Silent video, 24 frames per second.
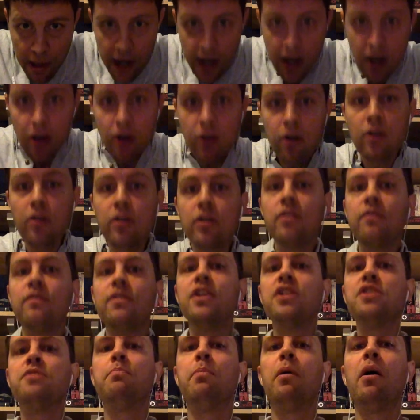out of
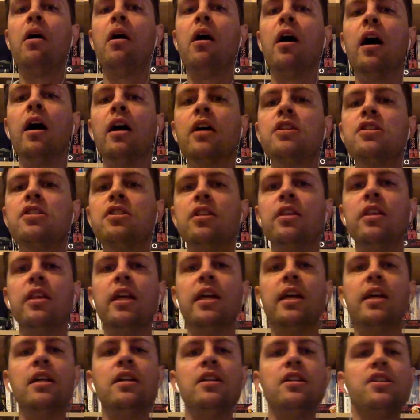this box so that they
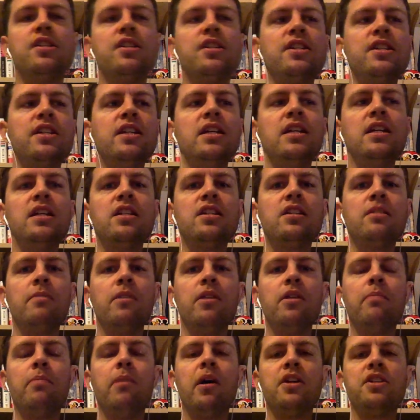can see some
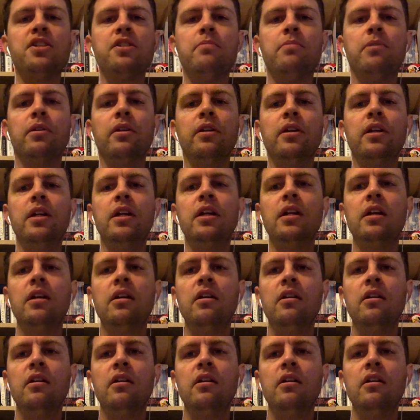other possibility,